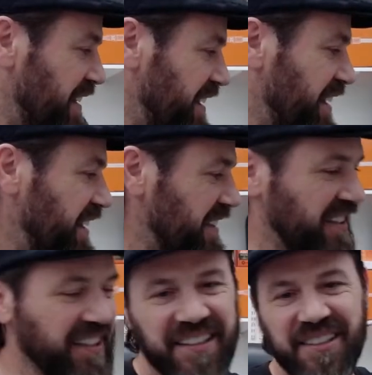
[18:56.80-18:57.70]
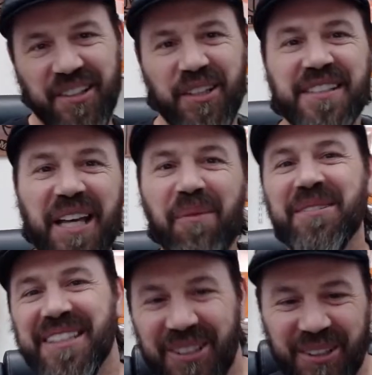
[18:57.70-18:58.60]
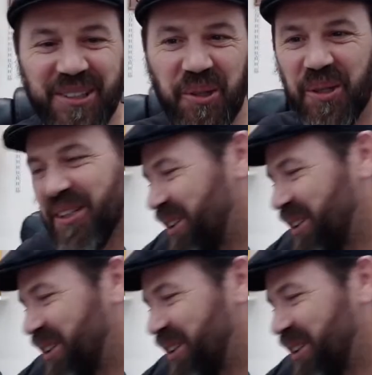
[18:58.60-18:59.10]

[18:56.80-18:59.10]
There is. there he is. So he's coming to the door to